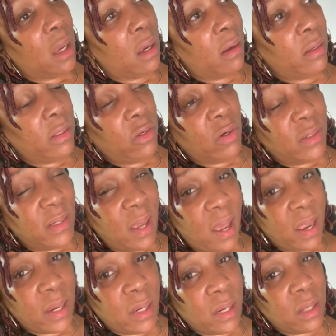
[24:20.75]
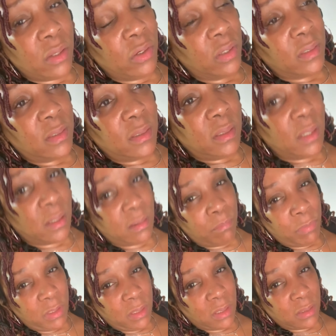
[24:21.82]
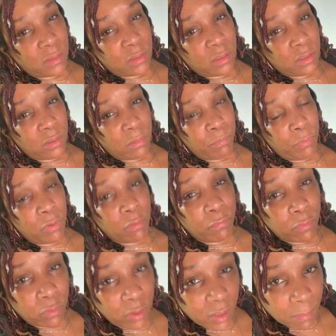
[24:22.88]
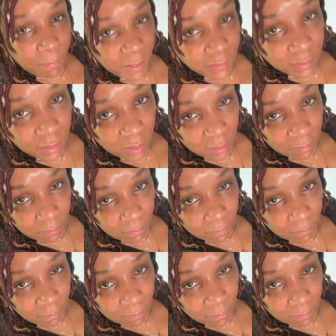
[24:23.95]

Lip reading: in your diet, your skin begins to look beautiful. Look at my skin.